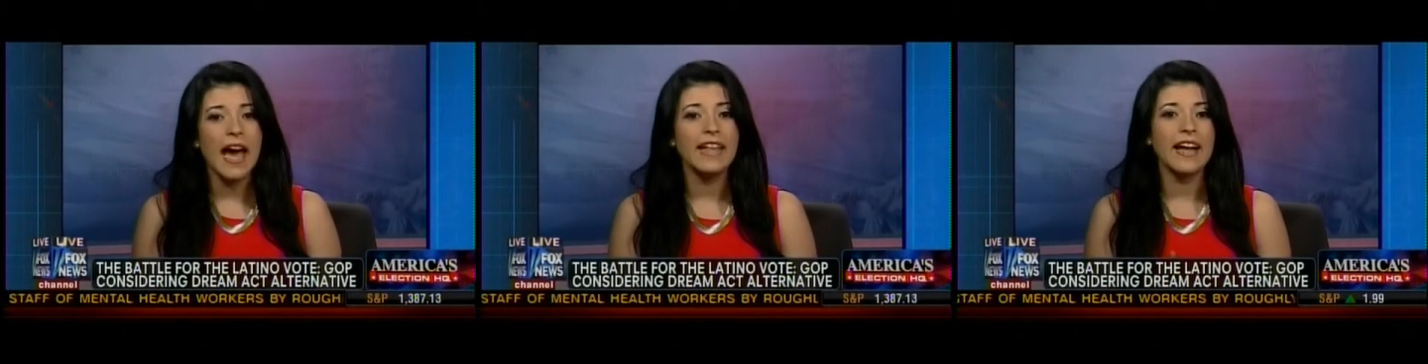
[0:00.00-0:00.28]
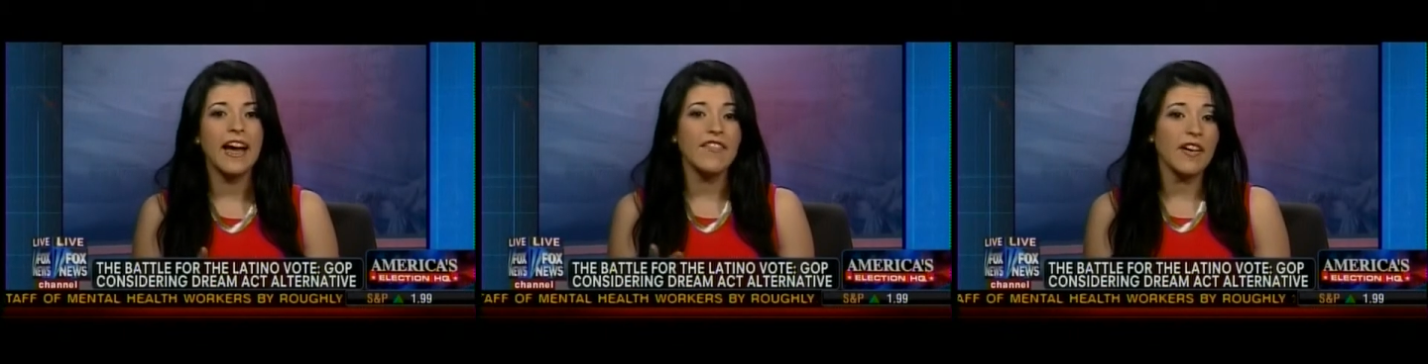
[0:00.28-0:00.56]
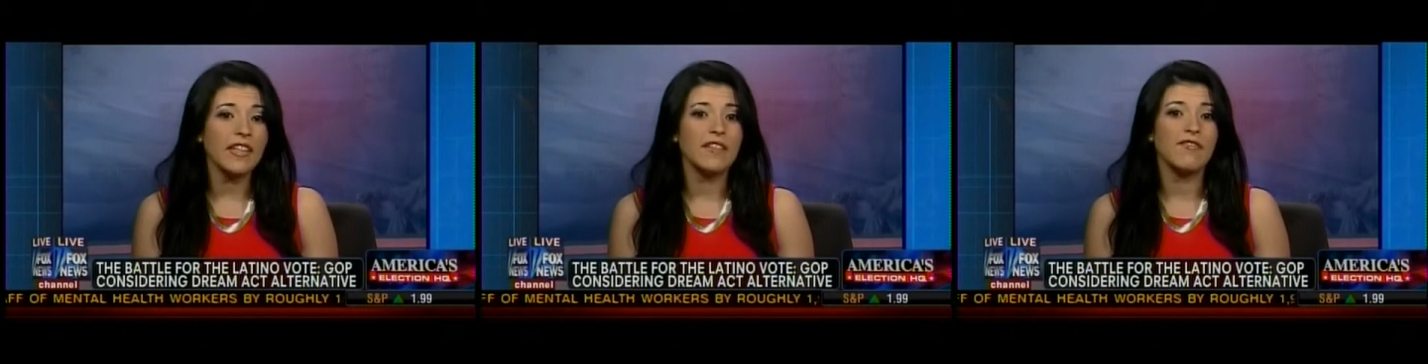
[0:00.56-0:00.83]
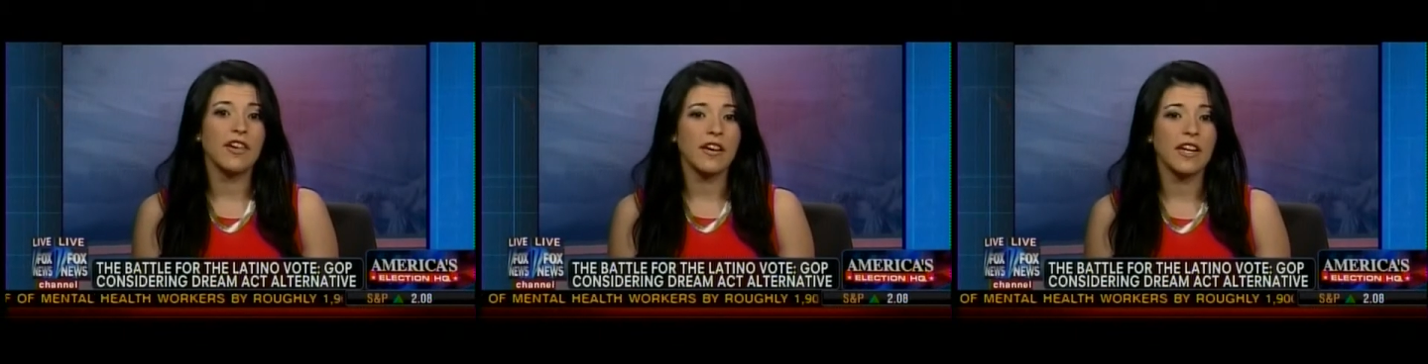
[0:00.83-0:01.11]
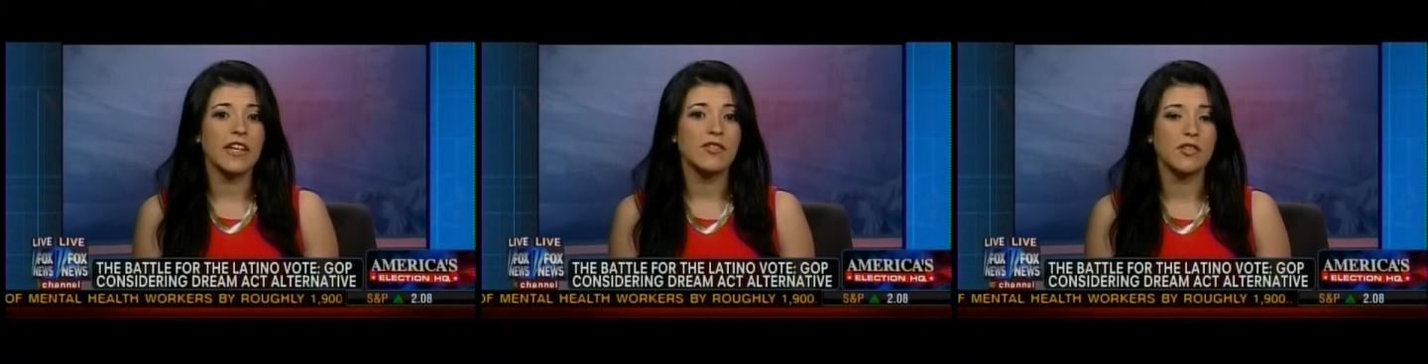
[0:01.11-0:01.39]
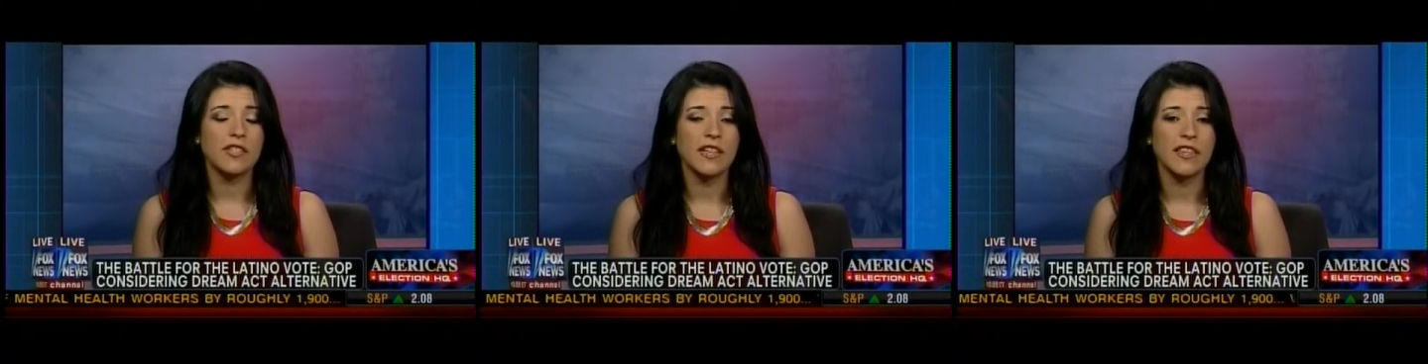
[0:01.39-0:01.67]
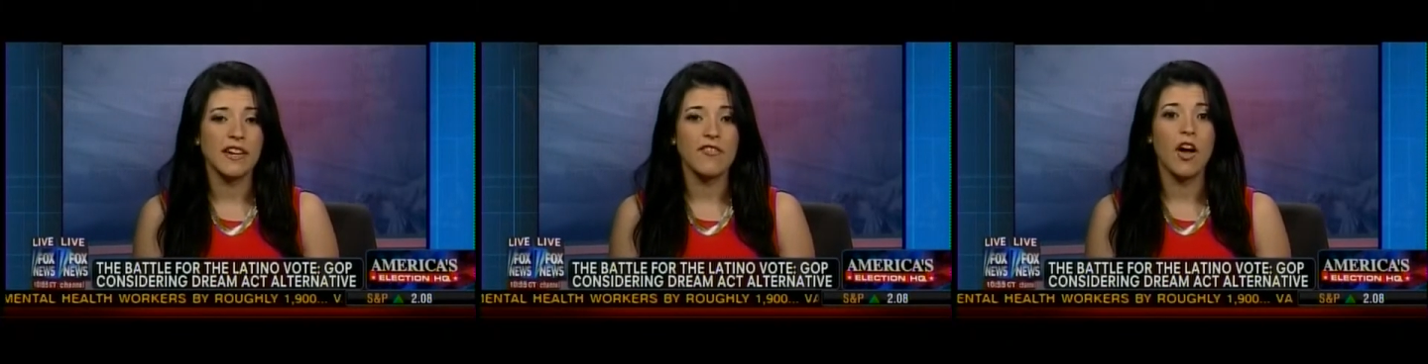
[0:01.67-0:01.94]
And I find it very
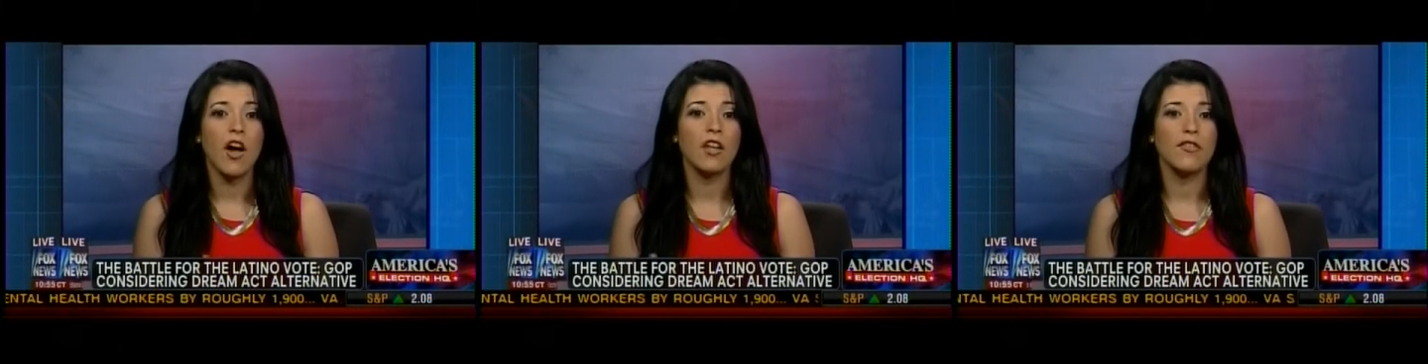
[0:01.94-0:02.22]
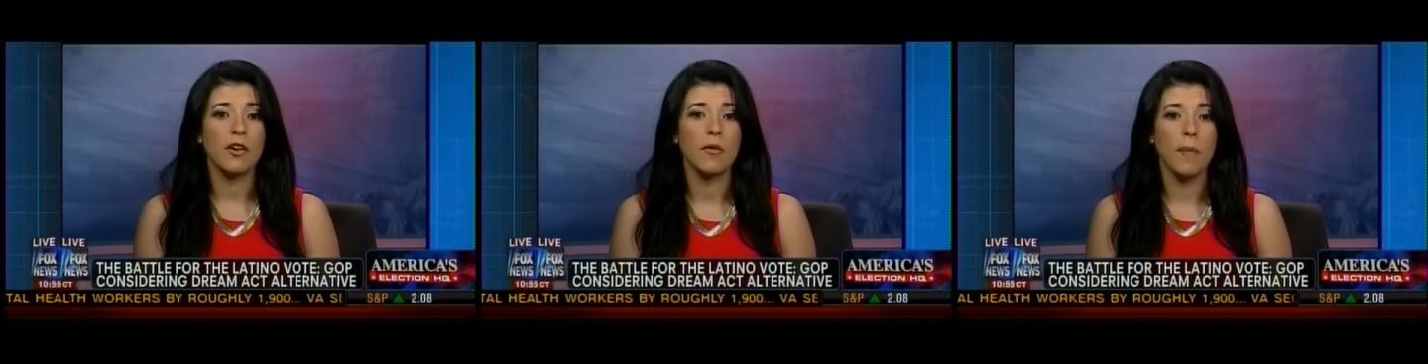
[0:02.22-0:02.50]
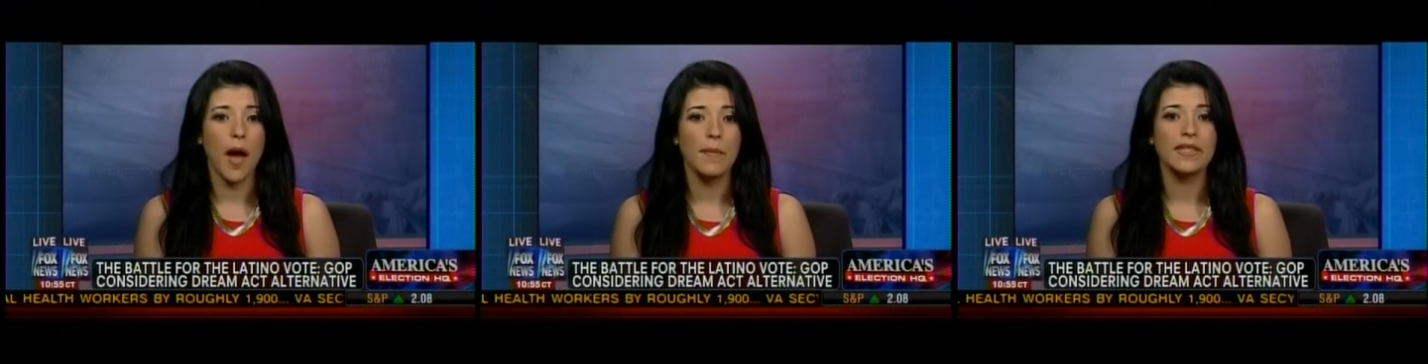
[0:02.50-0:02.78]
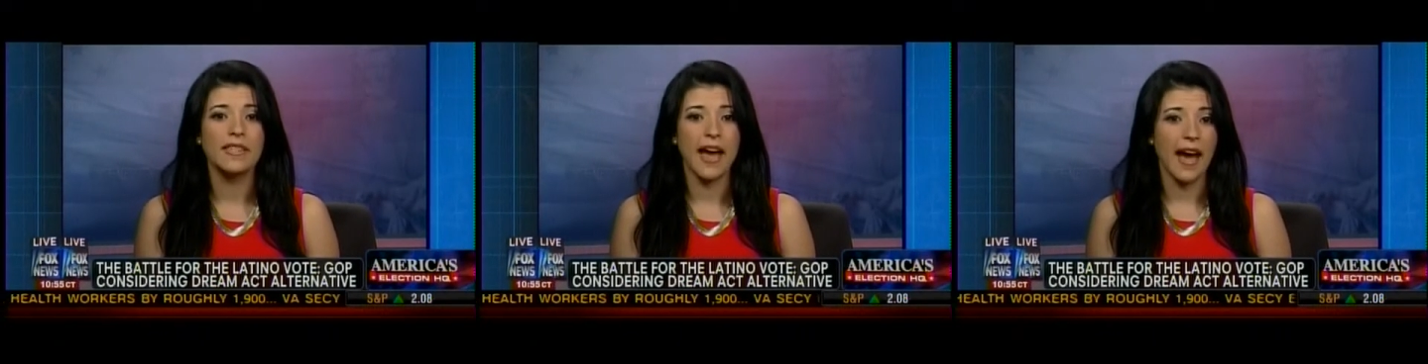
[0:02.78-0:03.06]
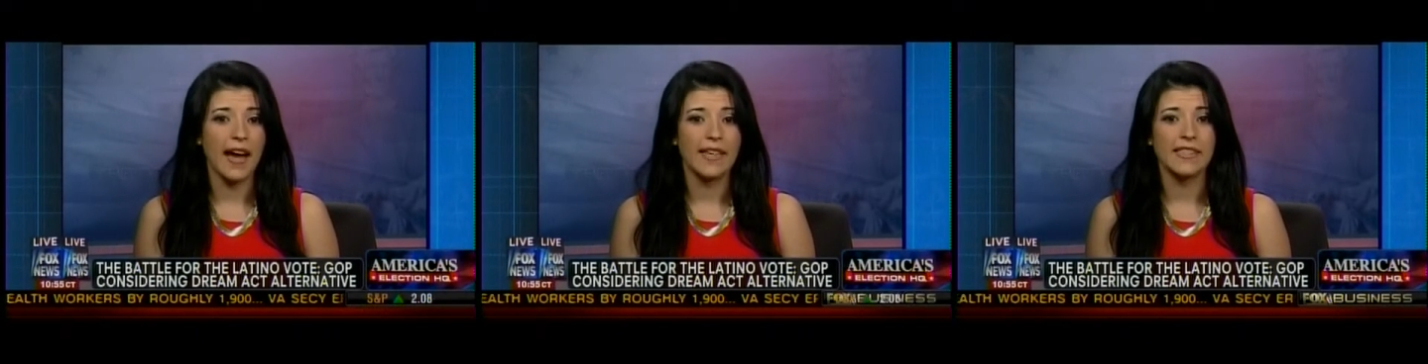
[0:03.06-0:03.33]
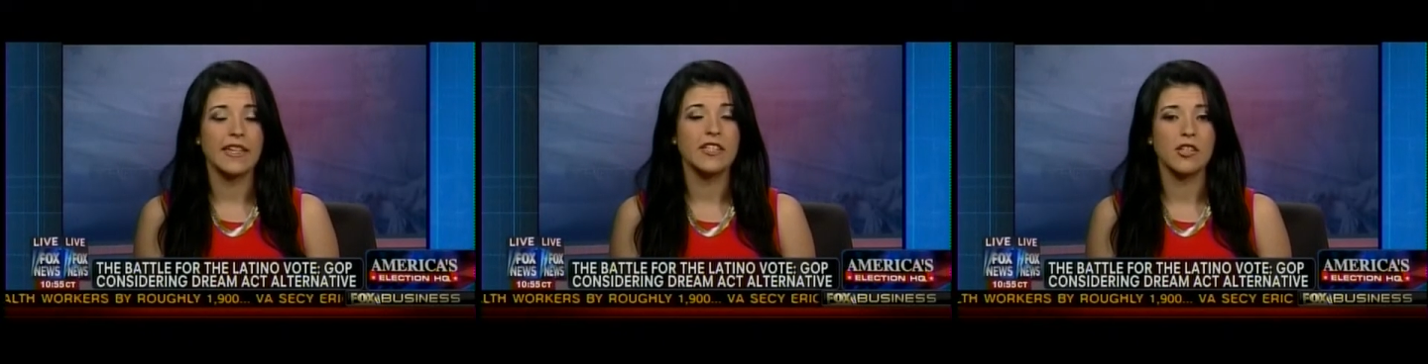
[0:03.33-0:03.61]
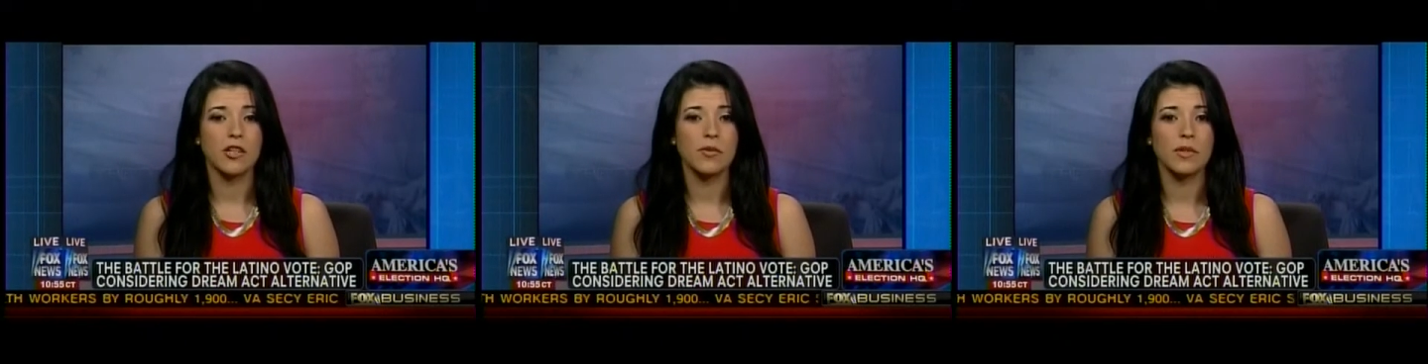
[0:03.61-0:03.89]
interesting that of all of Obama's ads that he
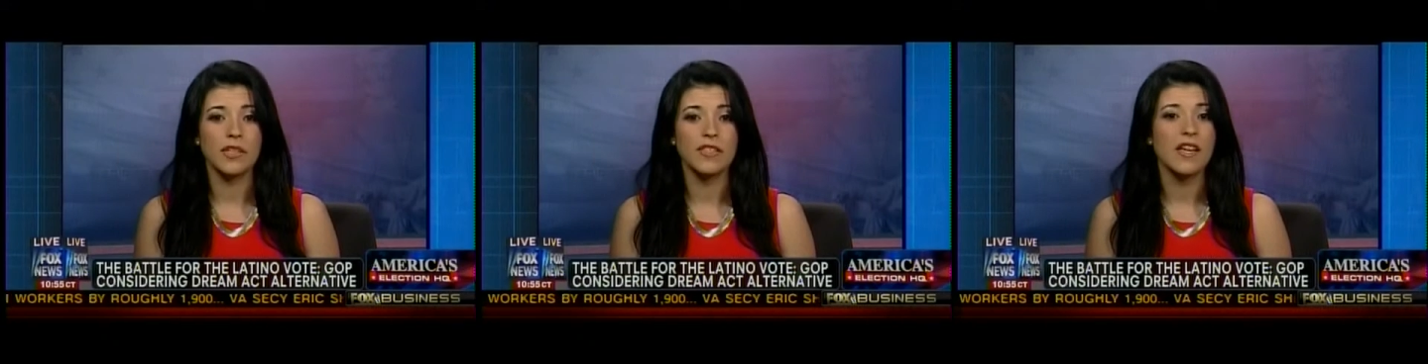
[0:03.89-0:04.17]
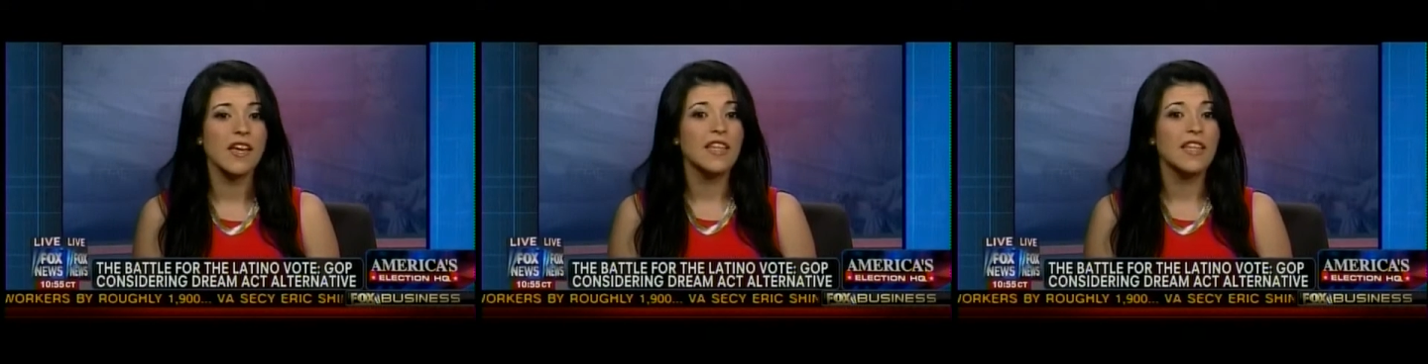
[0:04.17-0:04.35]
just released,